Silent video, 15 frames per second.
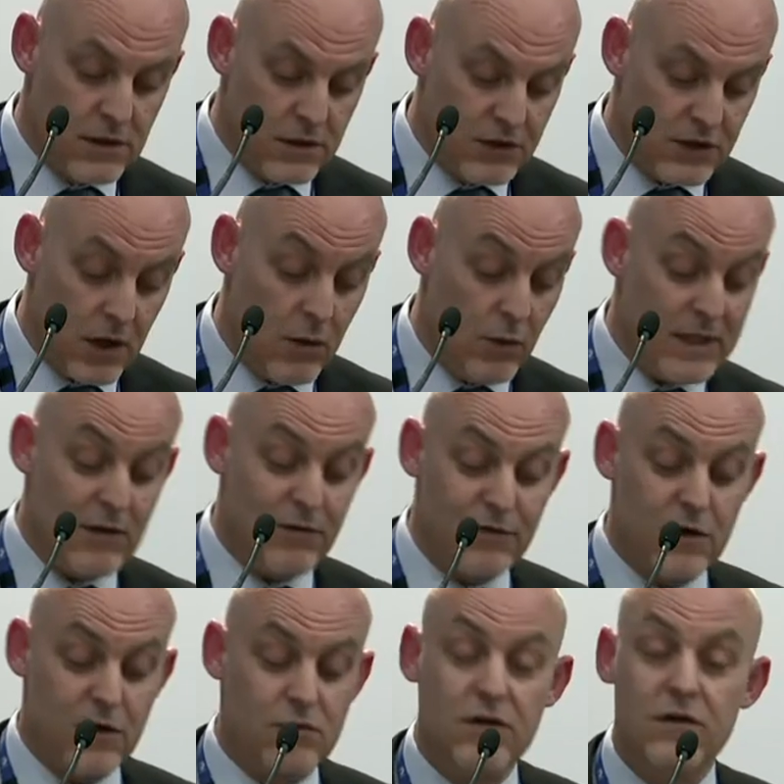So, without
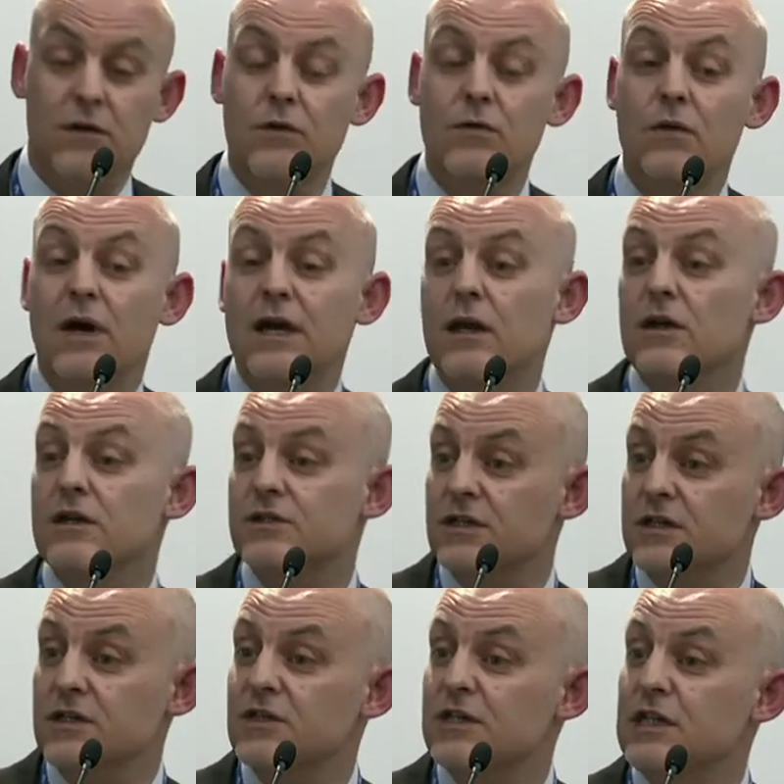further ado, I'd like to
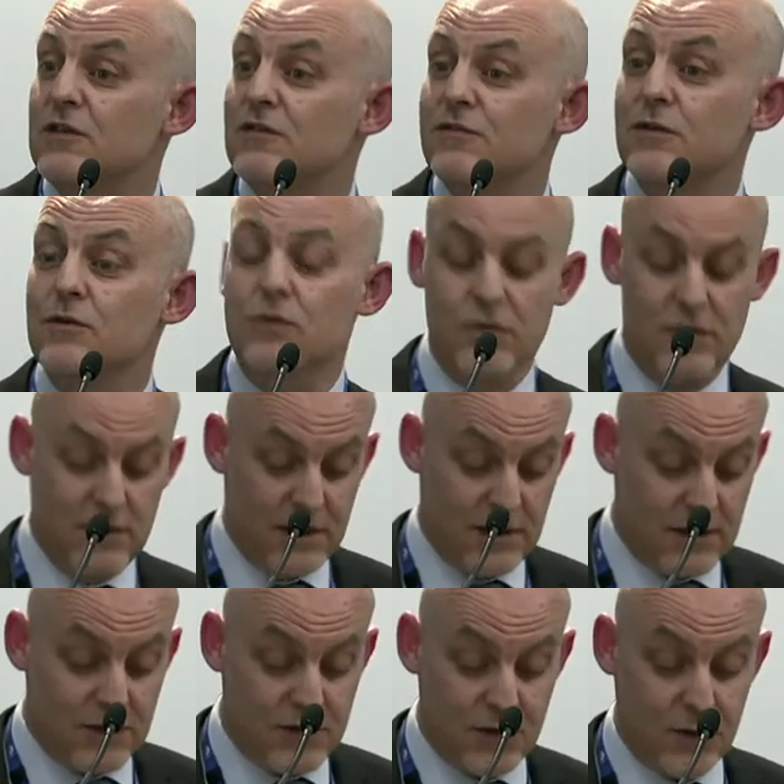concede the floor
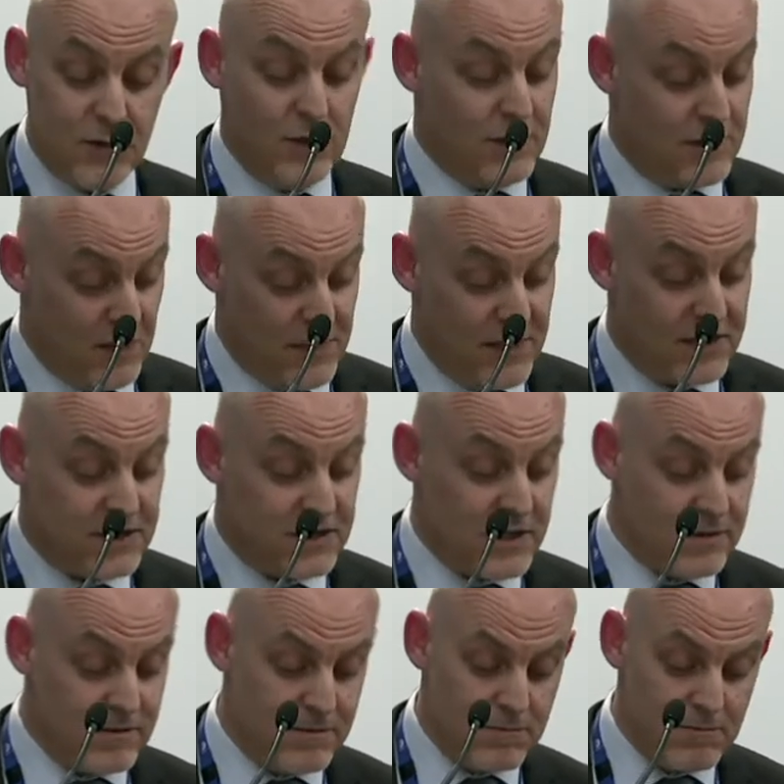to the Minister.